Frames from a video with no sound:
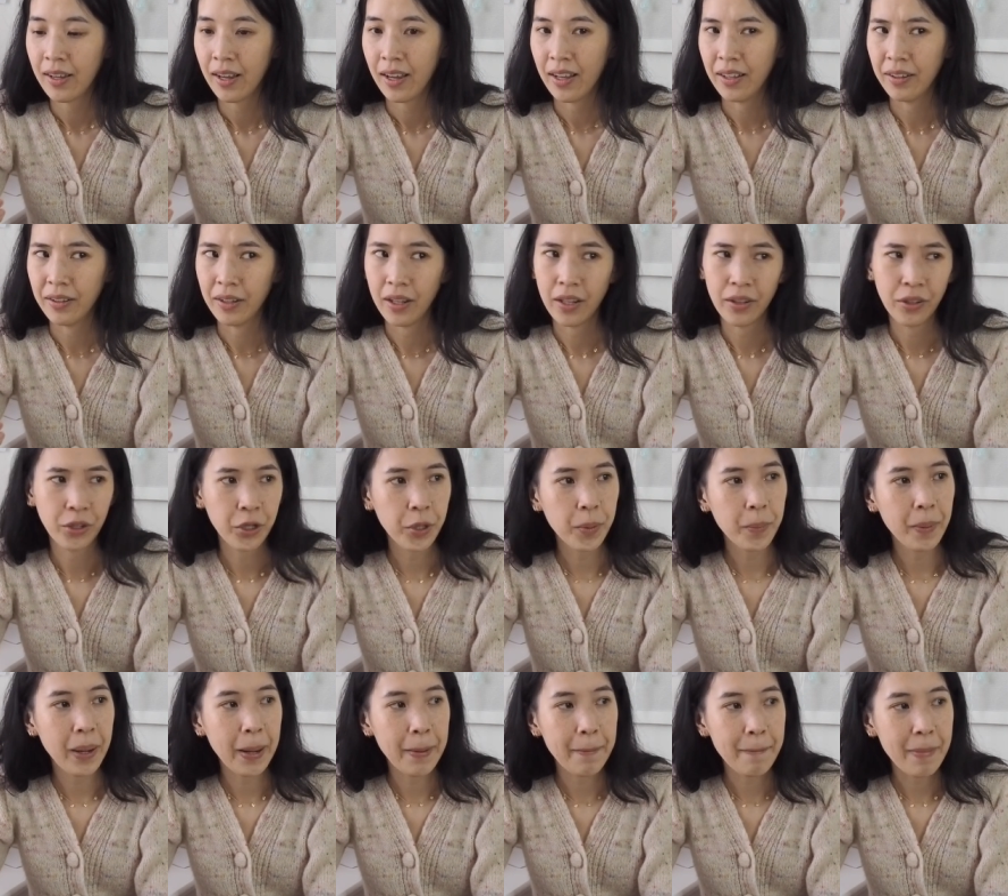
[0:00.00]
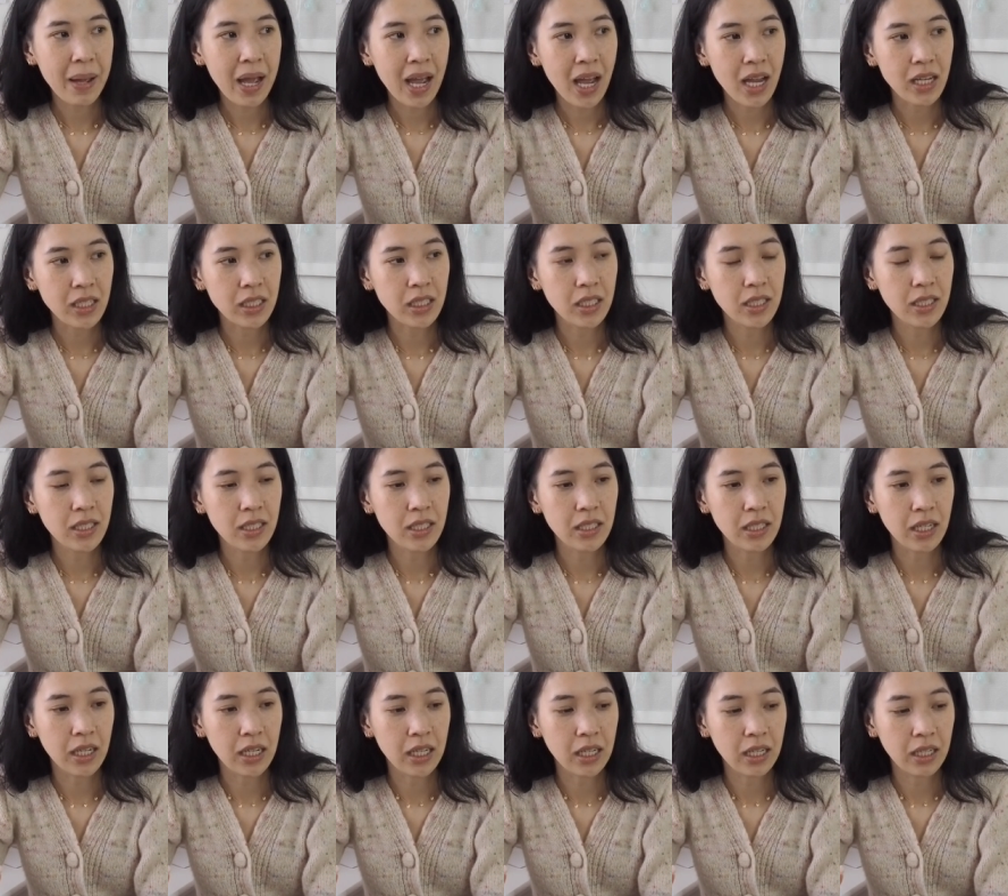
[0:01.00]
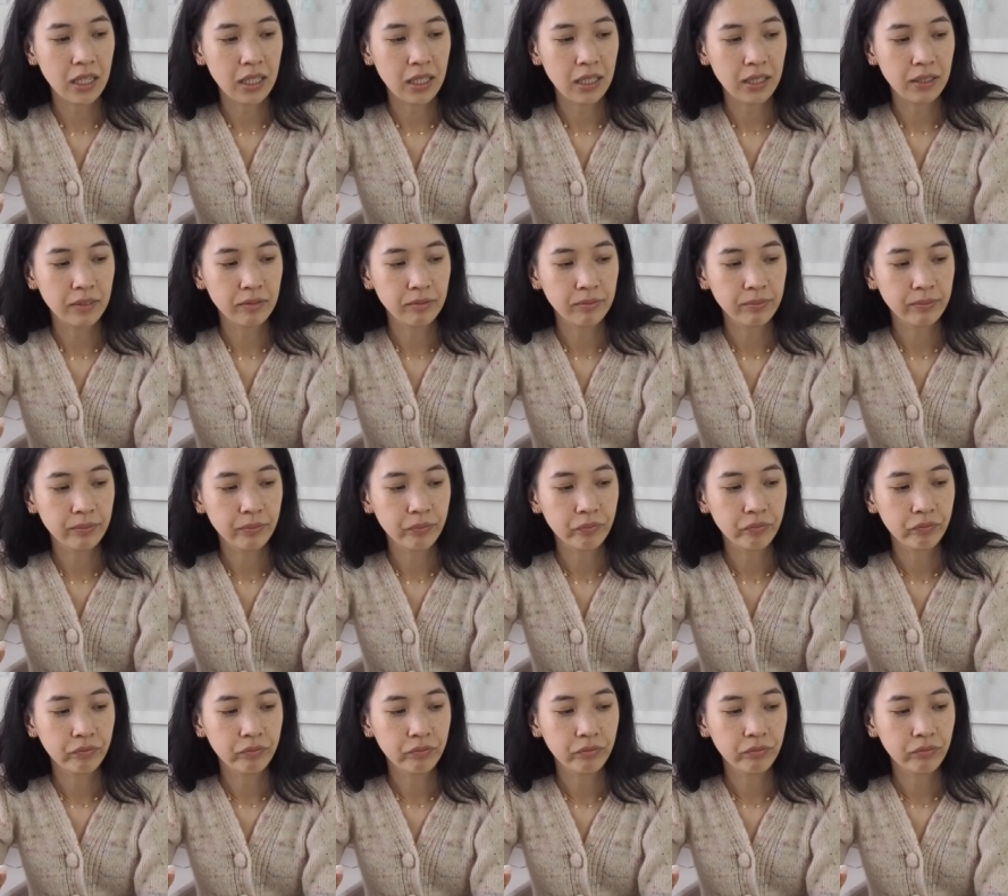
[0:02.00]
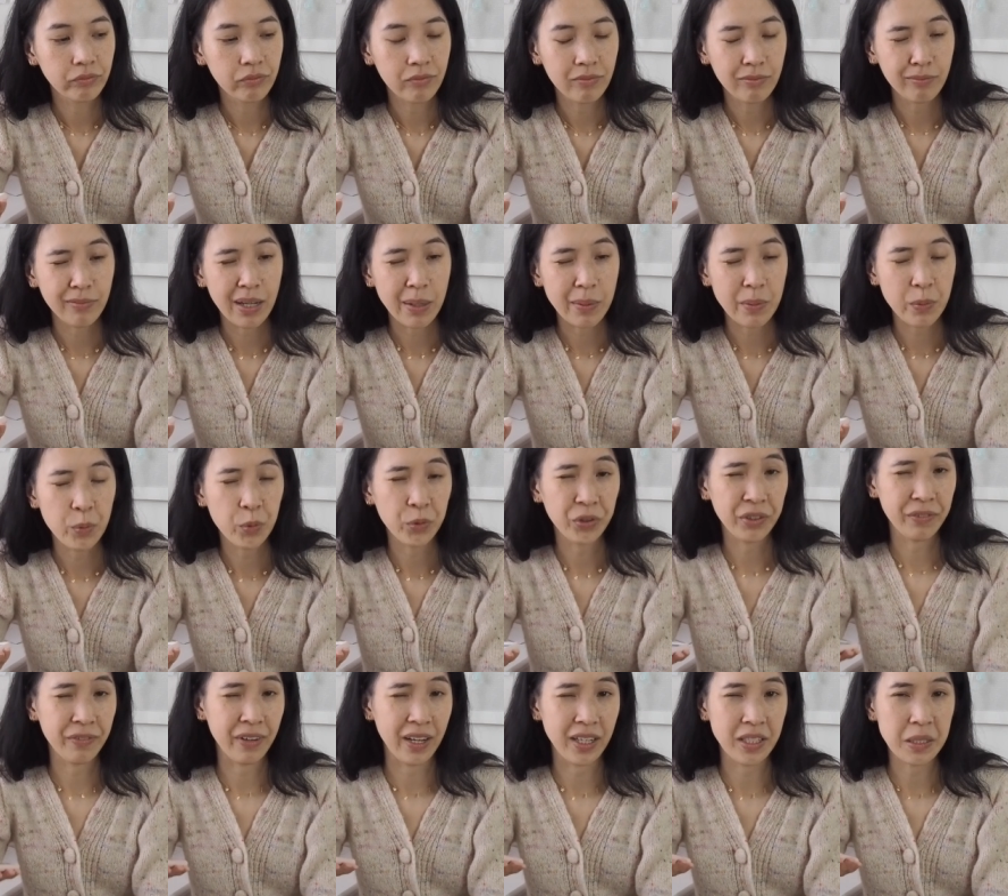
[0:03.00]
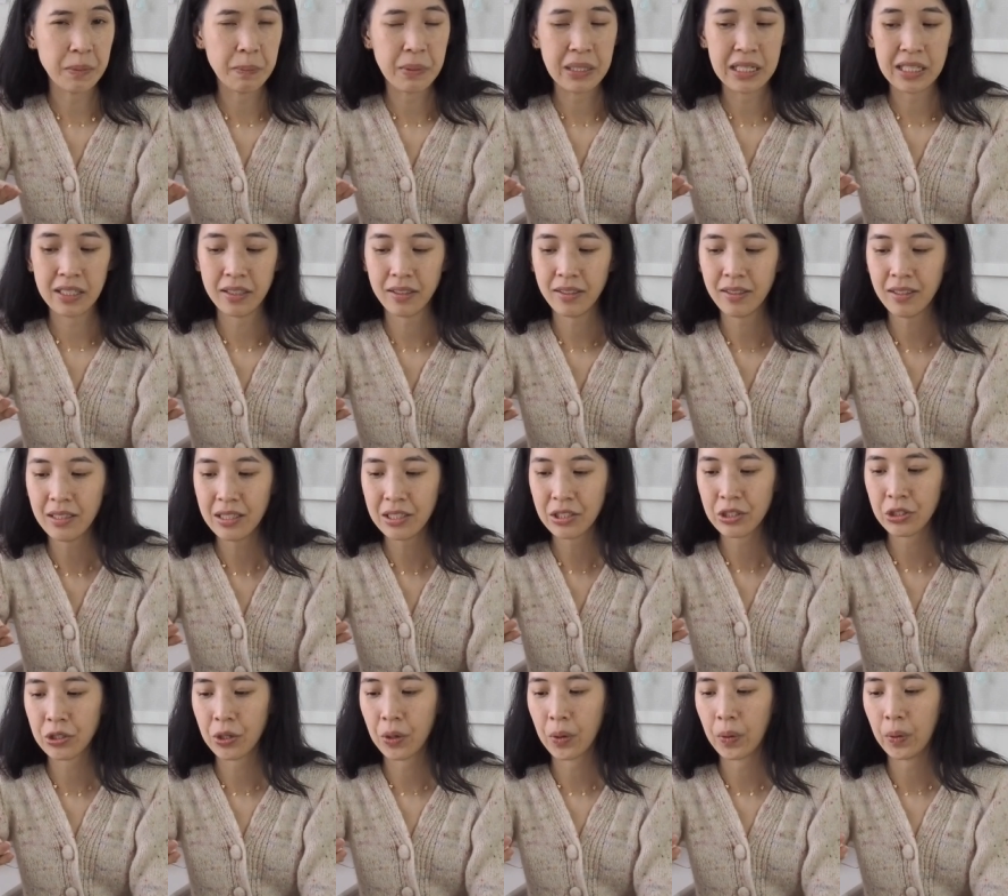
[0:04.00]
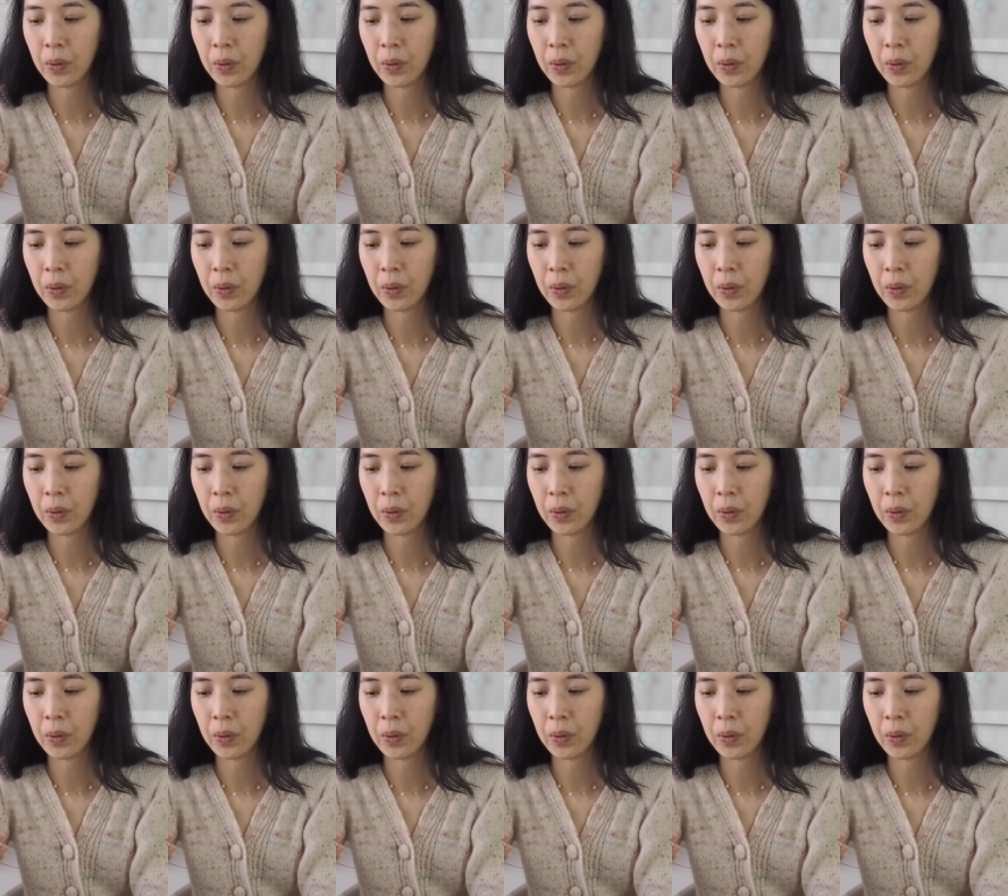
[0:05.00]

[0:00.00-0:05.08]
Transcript: A, a lot of my patterns are maybe more advanced beginners, so